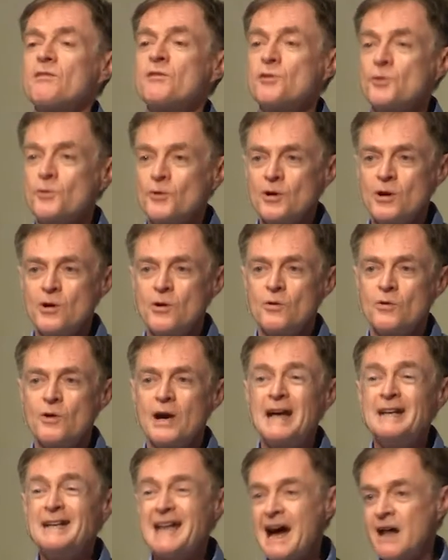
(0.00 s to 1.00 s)
thorough
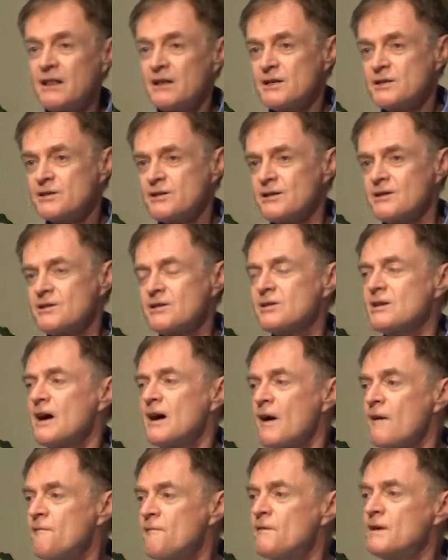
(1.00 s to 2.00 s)
analysis
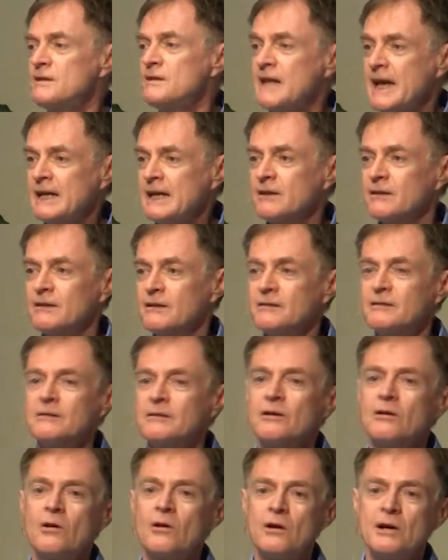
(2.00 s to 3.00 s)
of the data
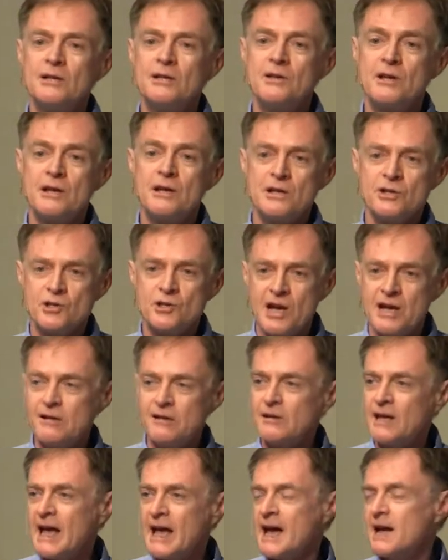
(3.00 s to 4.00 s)
on
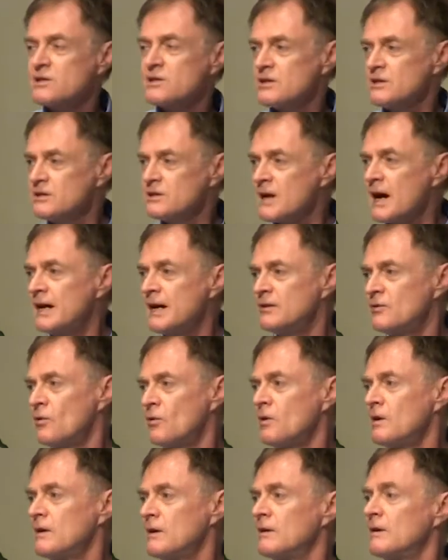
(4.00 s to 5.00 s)
shale gas and tight
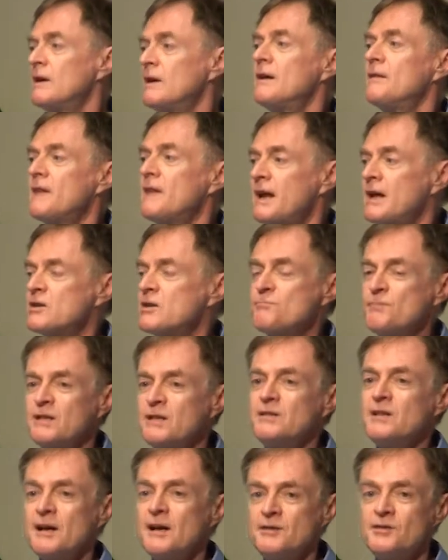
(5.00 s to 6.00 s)
oil that has
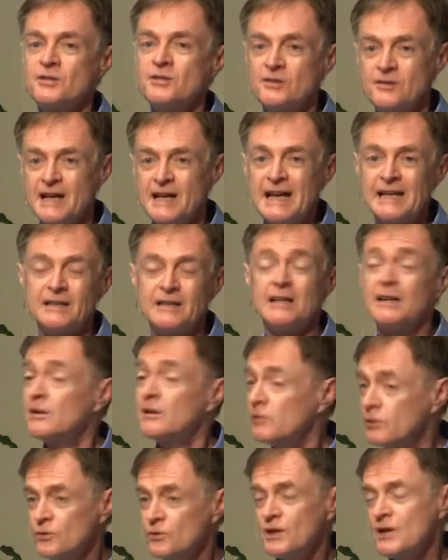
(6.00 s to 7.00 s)
been done to date,
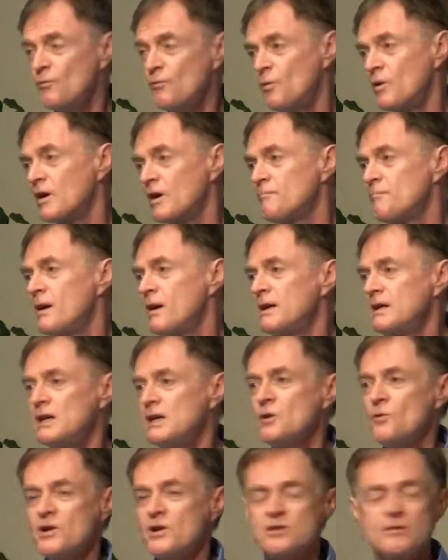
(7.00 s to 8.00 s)
including work by the
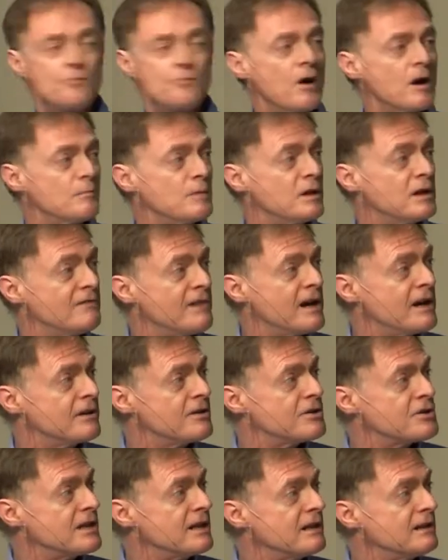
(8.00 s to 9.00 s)
U.S. Department of
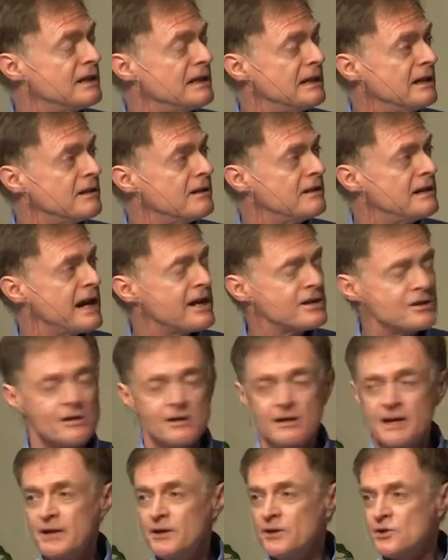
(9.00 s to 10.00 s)
Energy and the
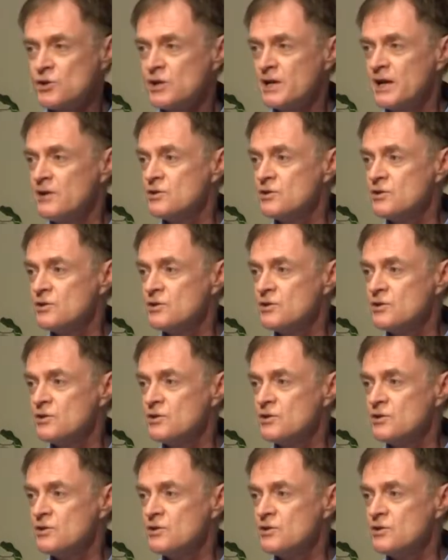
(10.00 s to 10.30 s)
International Energy